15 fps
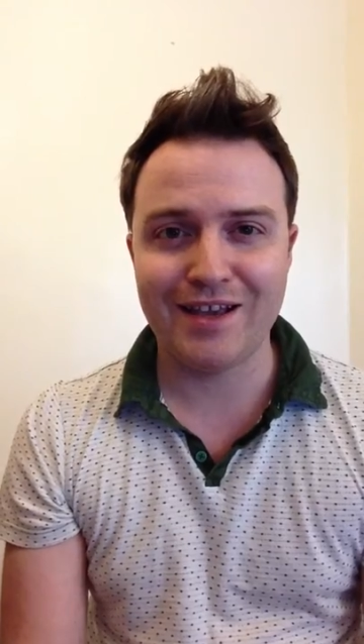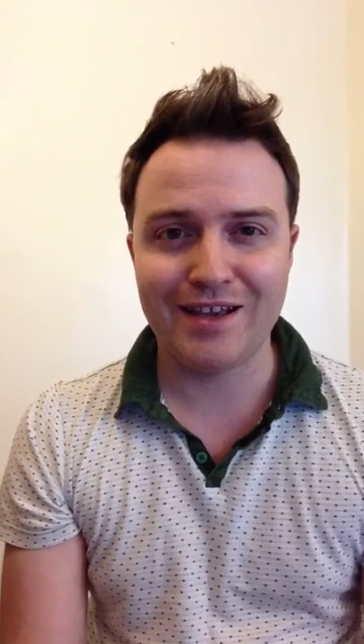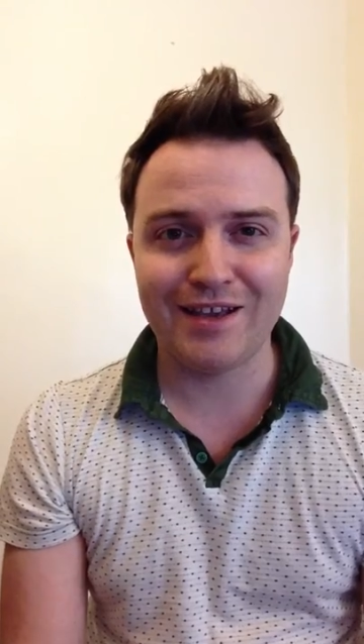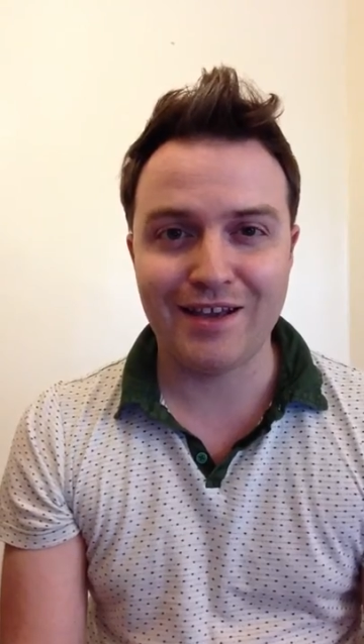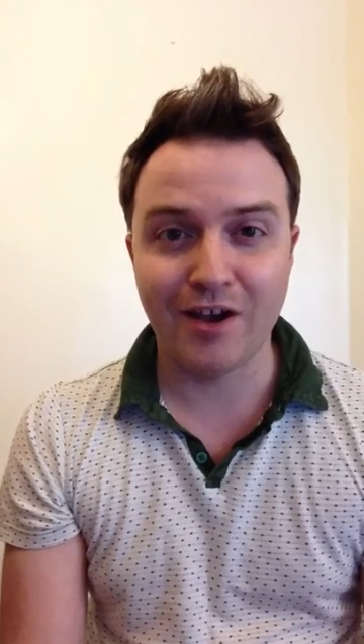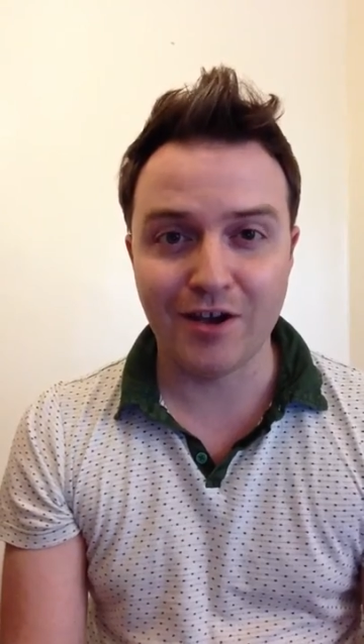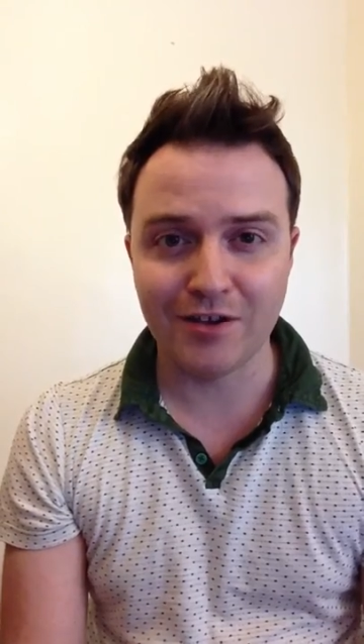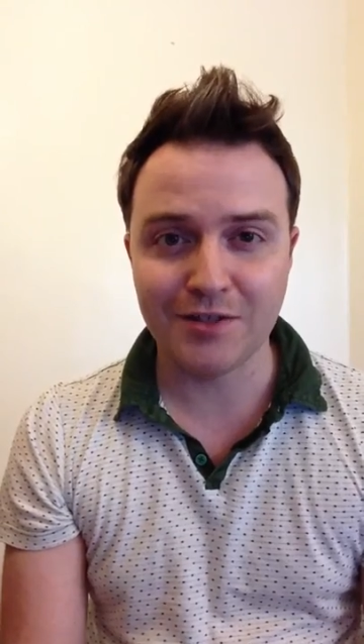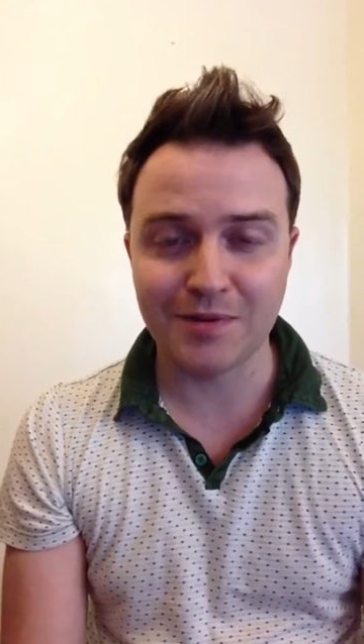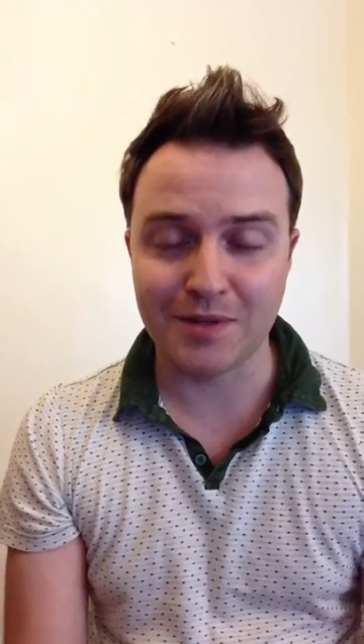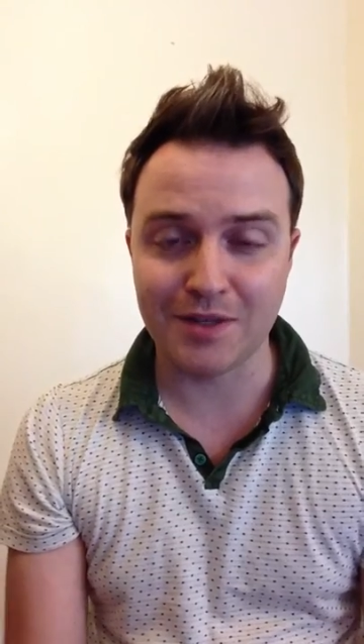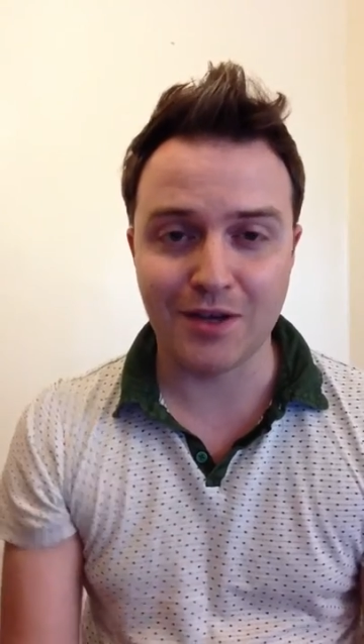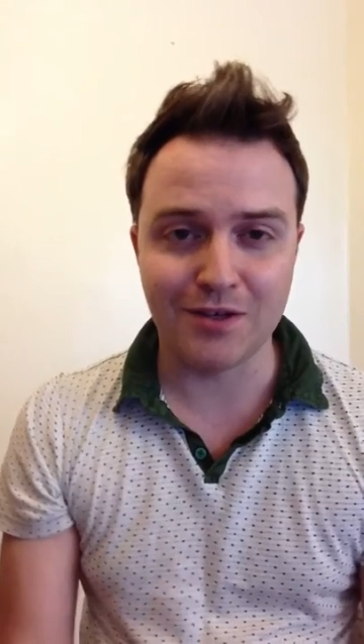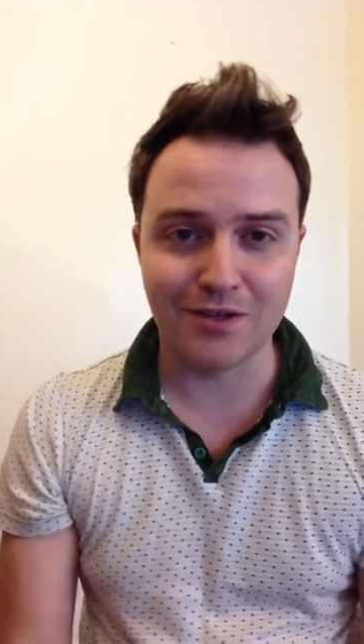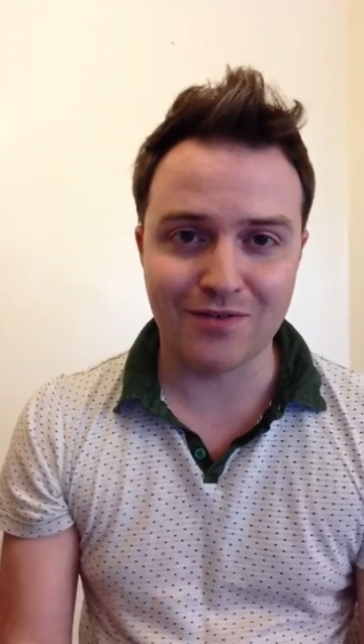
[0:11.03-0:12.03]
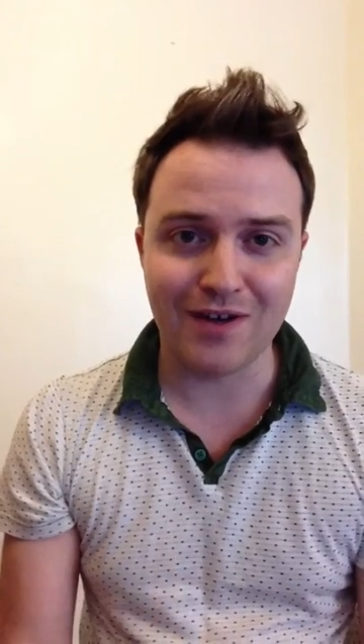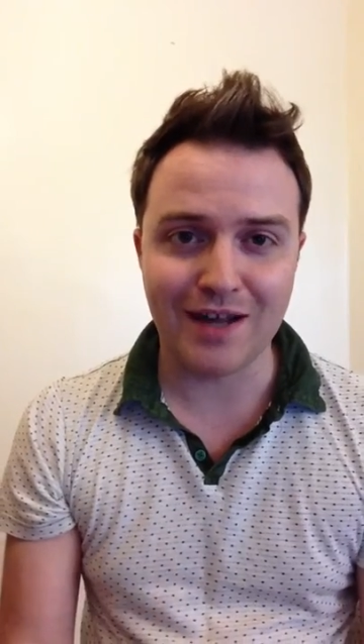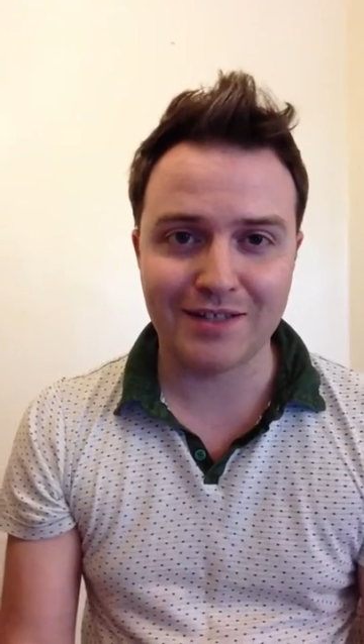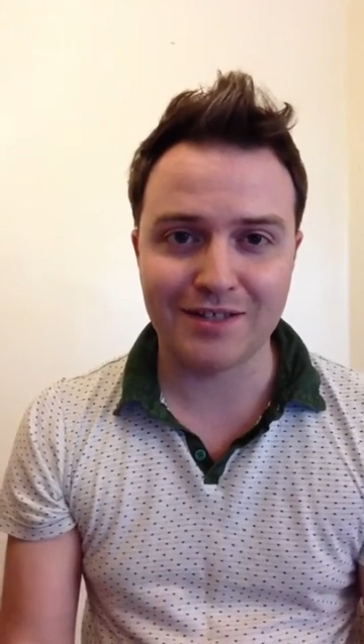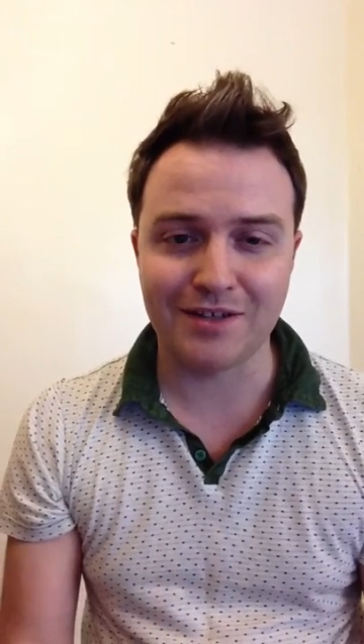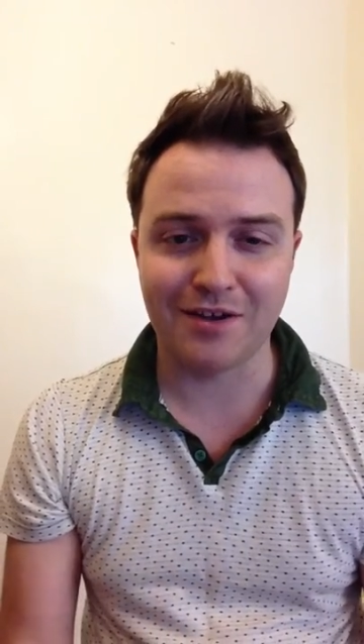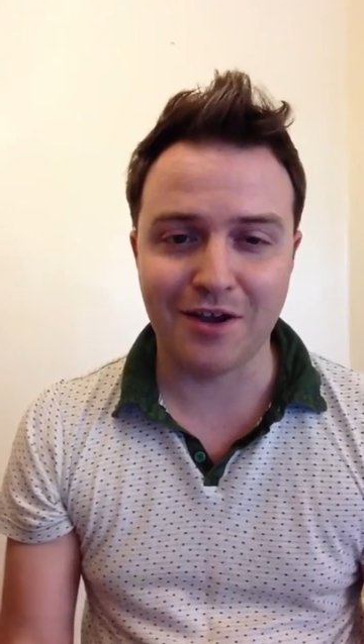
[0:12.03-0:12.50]
Guy Unsworth, who
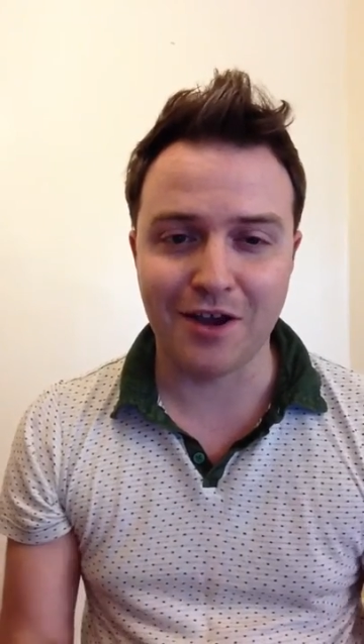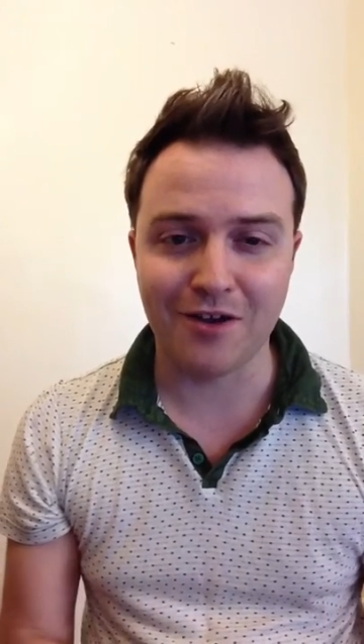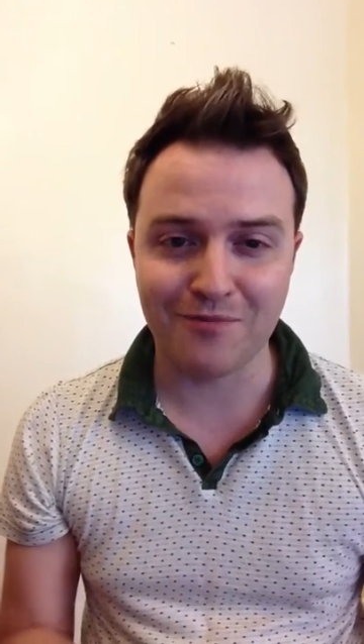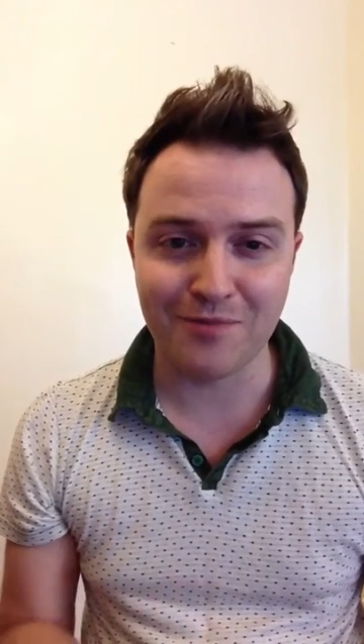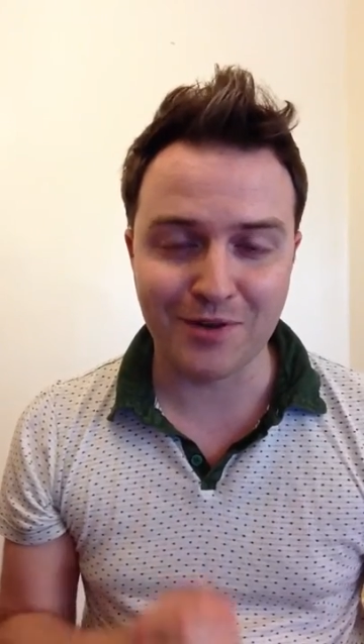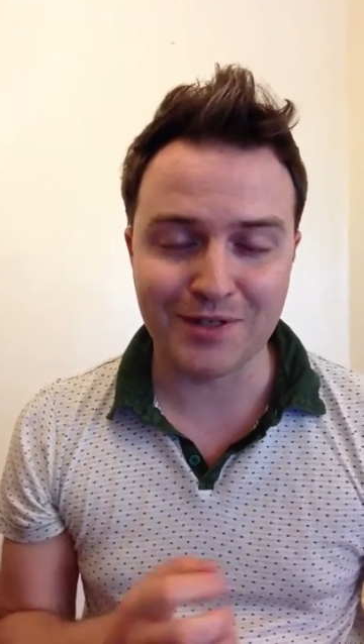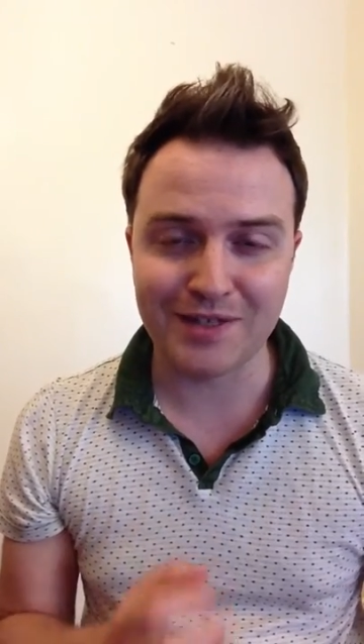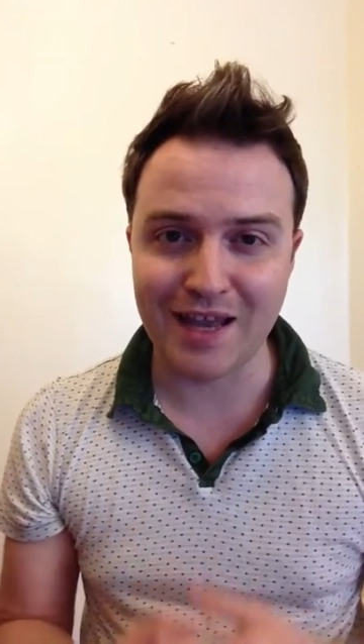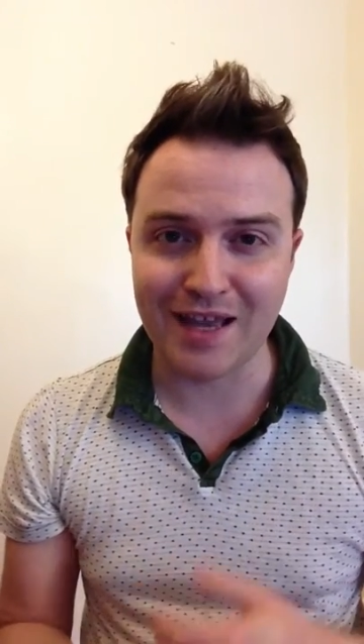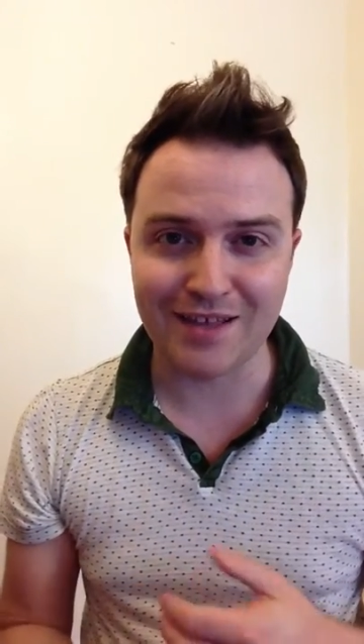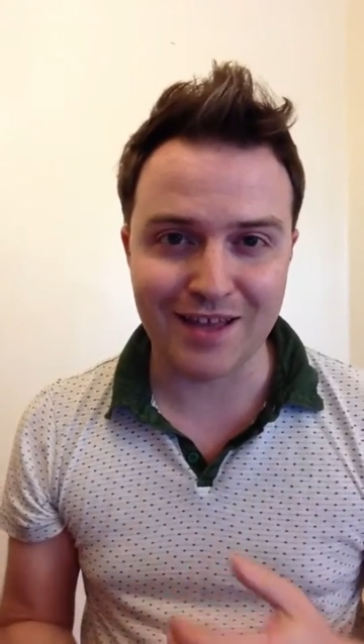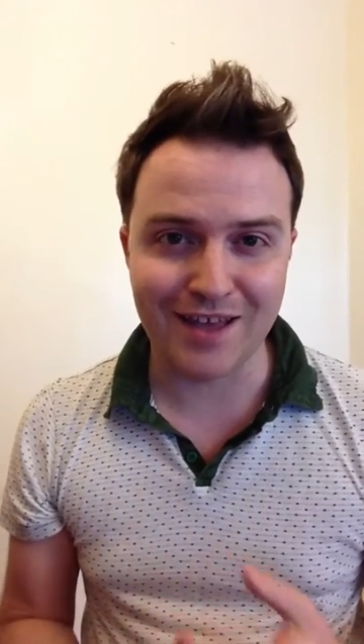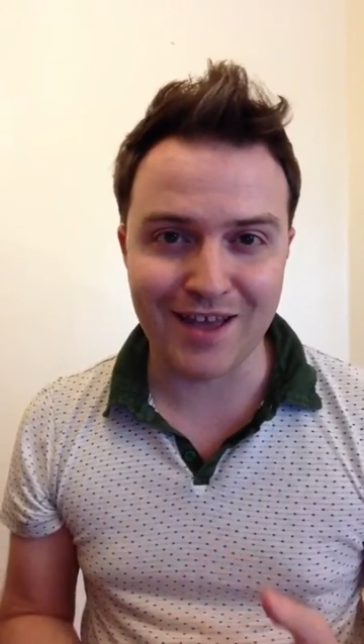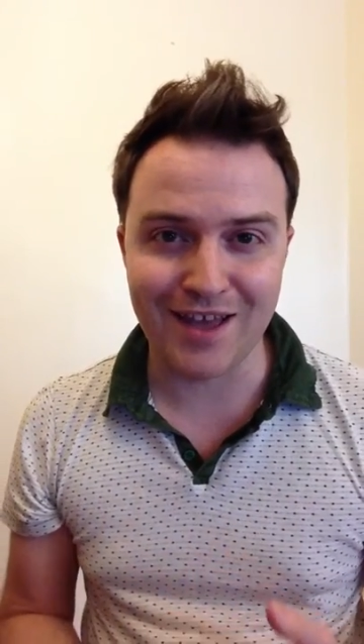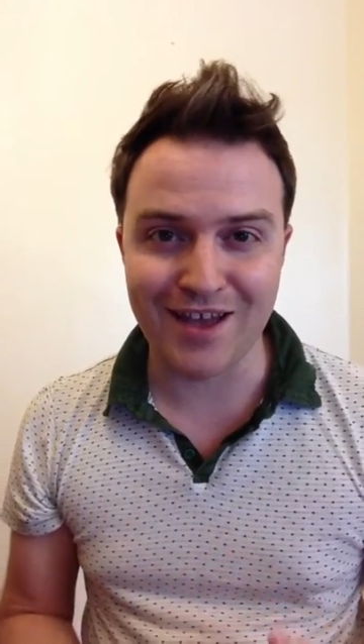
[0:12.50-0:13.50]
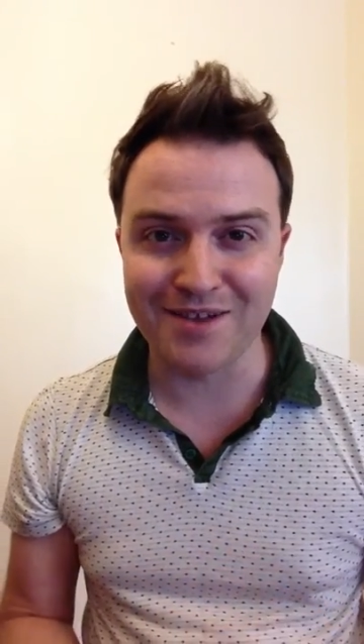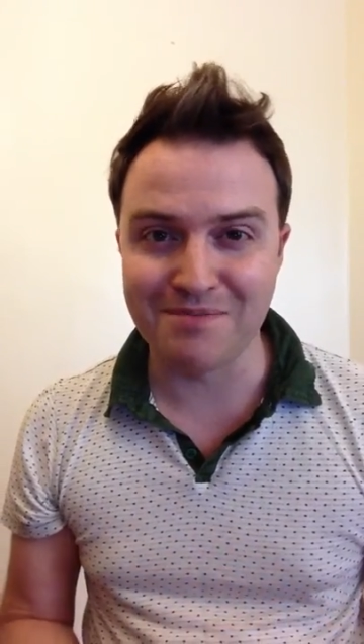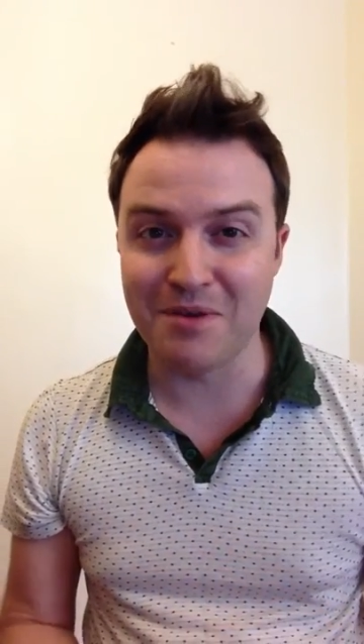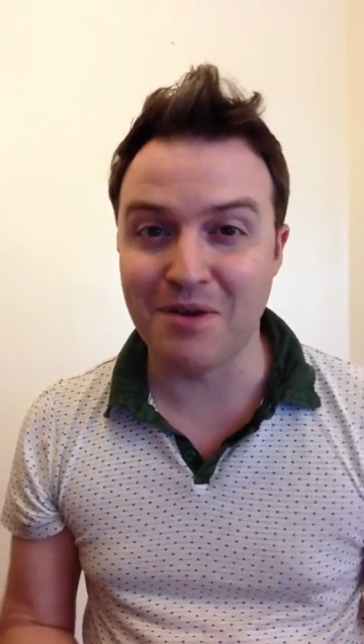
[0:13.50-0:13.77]
directs, and I have put together um,